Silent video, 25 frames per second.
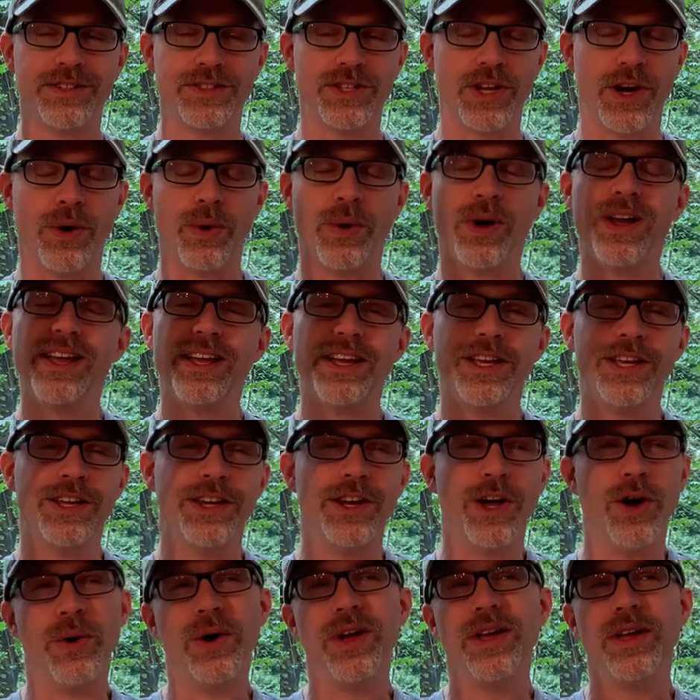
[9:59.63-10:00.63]
so,
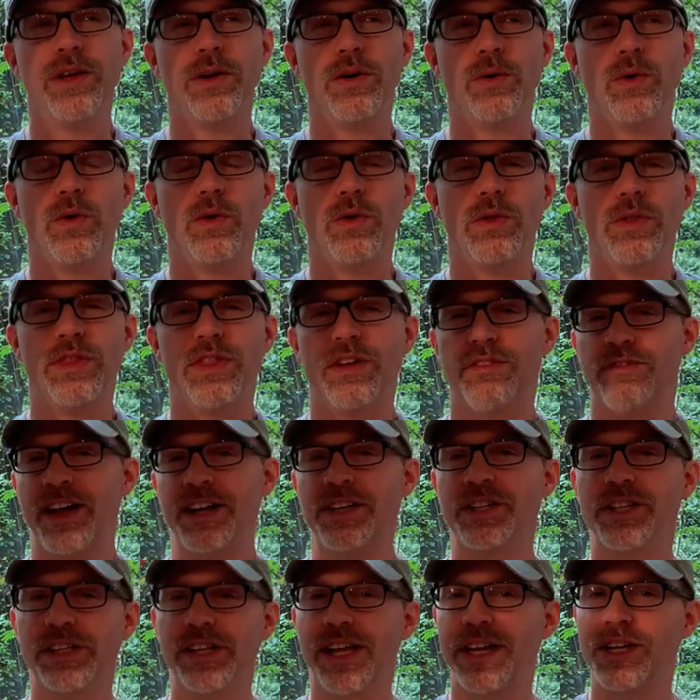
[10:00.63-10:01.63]
you know, the
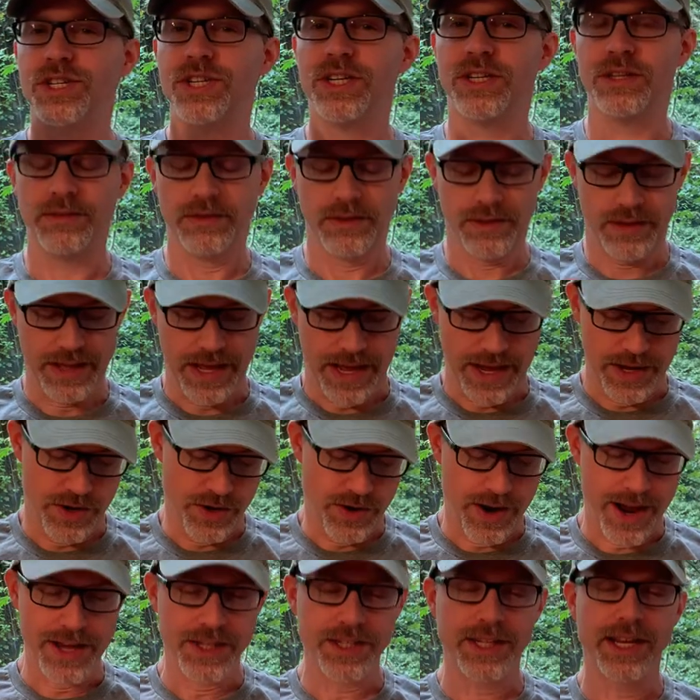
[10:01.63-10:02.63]
ventilation that
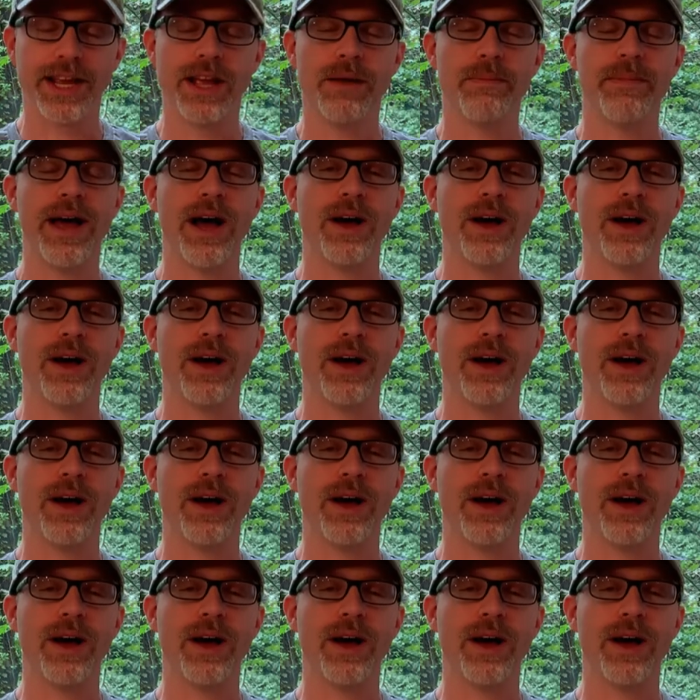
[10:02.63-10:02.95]
you're asking